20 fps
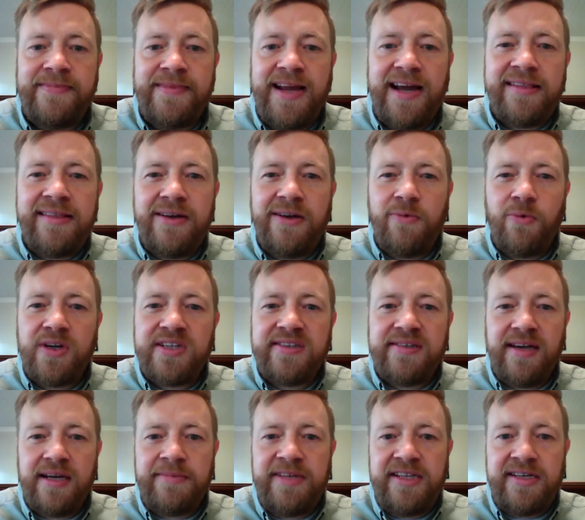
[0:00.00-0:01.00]
I think one
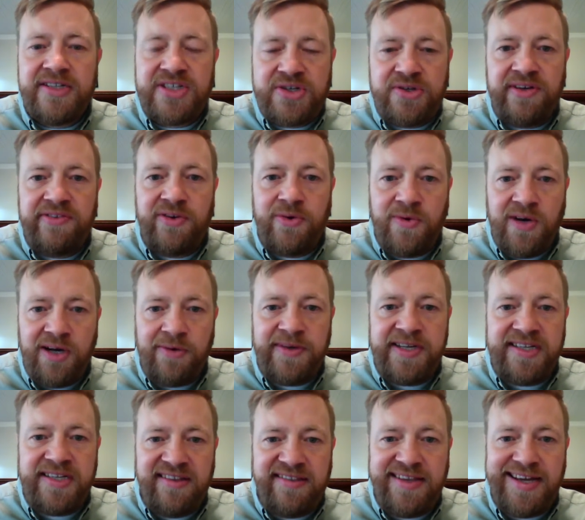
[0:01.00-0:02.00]
time in the history of the well, we
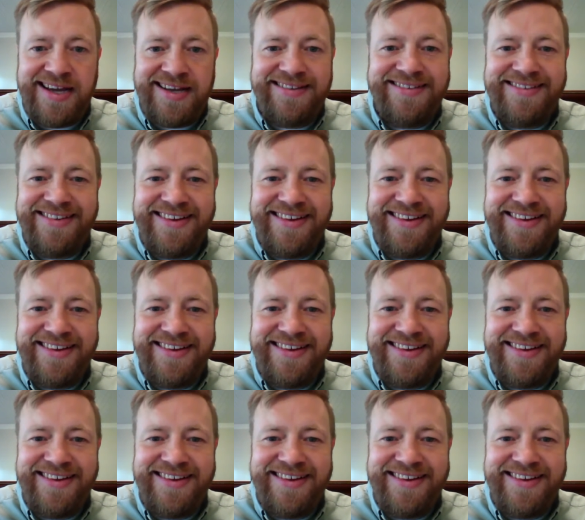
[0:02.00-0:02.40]
did that.